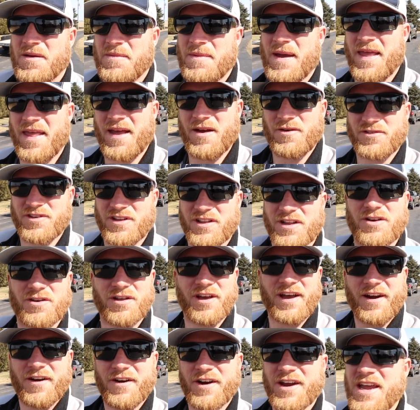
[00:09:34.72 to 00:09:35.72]
man, that was a little
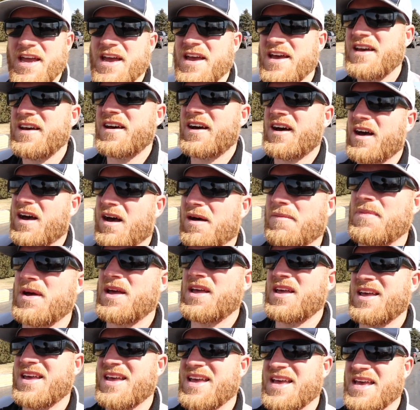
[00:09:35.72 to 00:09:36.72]
hairy. Um,
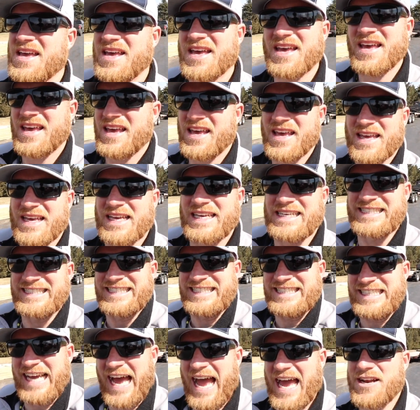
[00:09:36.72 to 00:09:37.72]

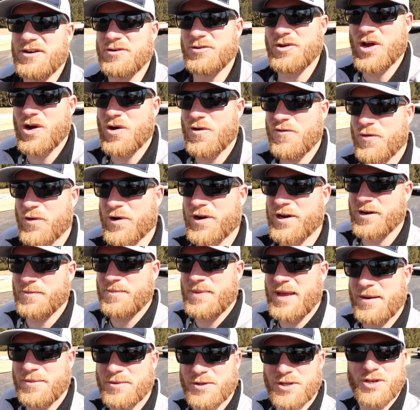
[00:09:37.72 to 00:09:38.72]
I don't know if we're gonna
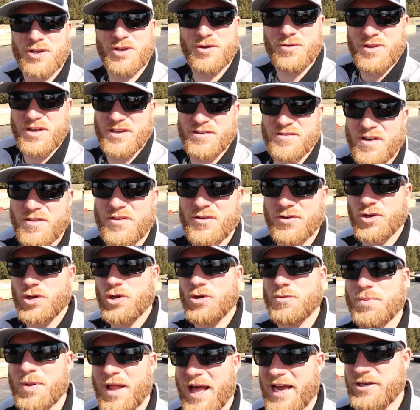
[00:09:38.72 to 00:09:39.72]
be able to do these other
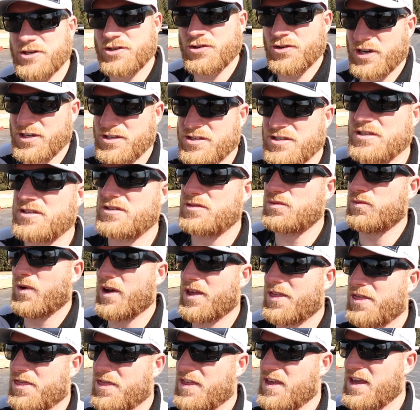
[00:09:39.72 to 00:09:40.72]
two ply trusses
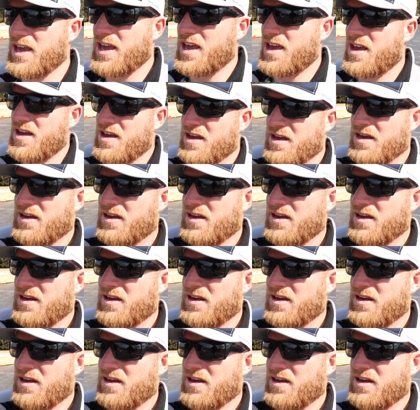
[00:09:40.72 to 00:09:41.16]
with the